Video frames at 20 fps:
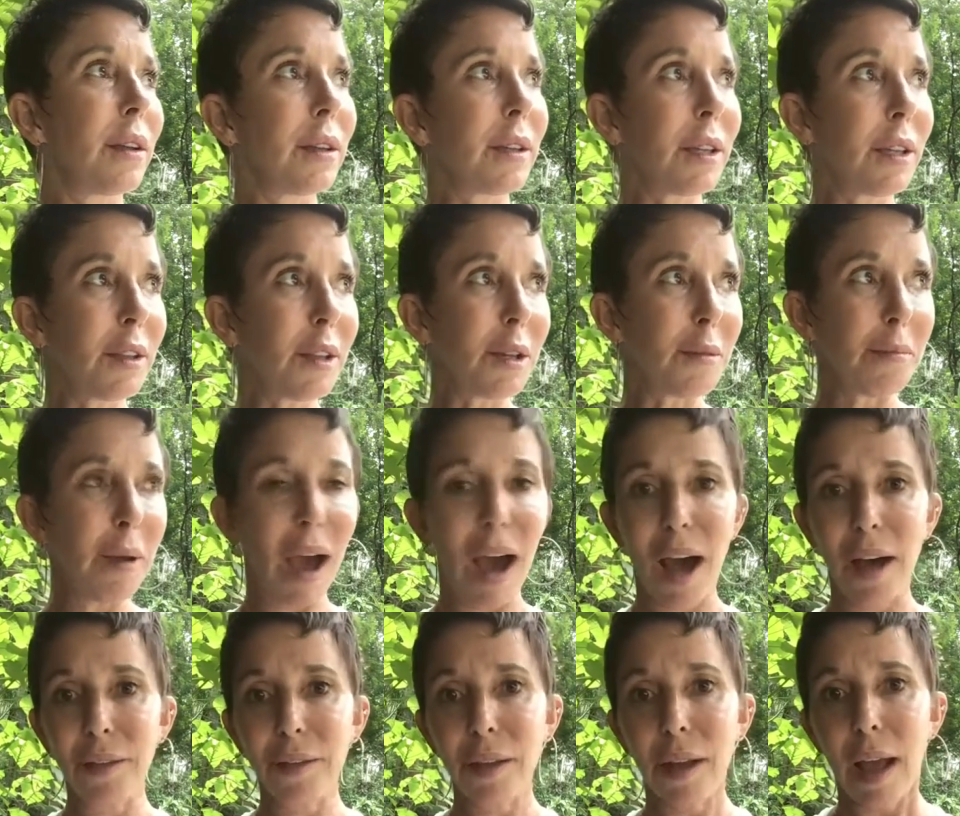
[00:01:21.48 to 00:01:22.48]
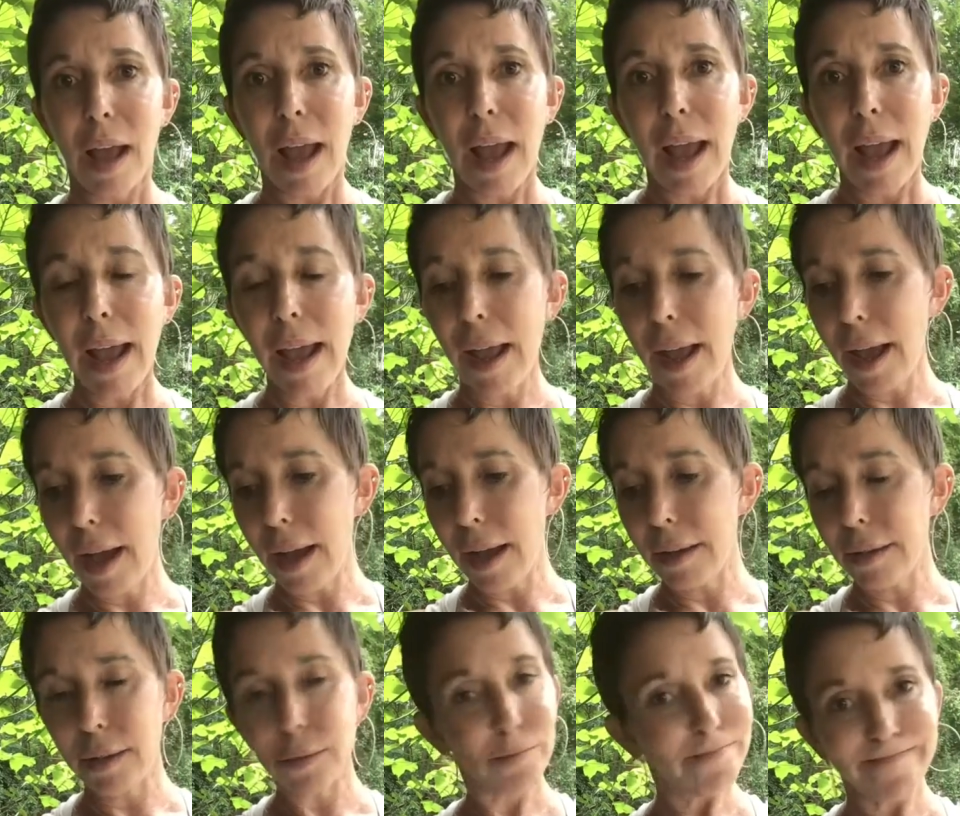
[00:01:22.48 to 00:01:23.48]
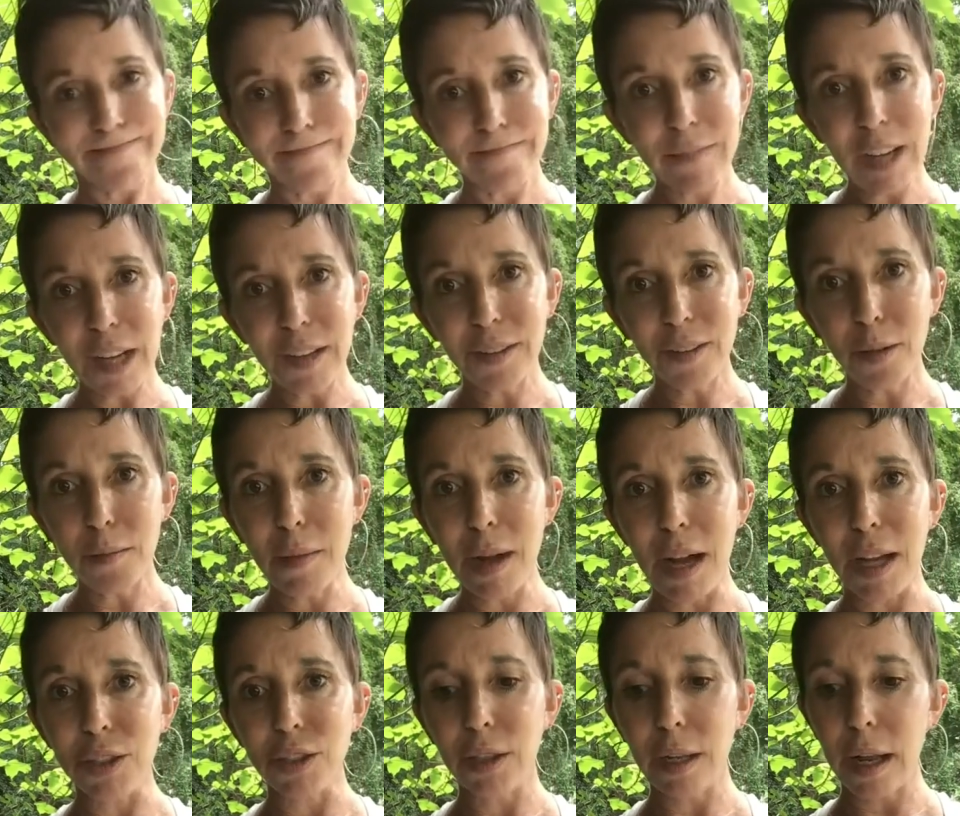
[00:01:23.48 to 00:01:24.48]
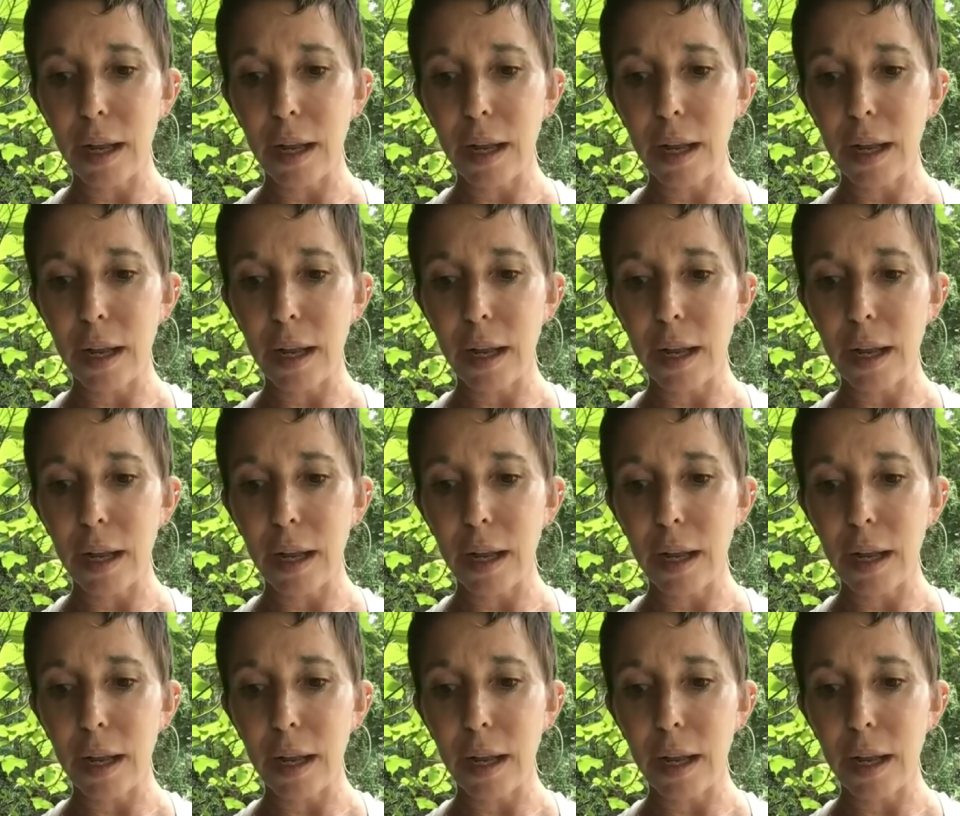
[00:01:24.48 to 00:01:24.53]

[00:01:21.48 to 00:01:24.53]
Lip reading: healing path, and not so much.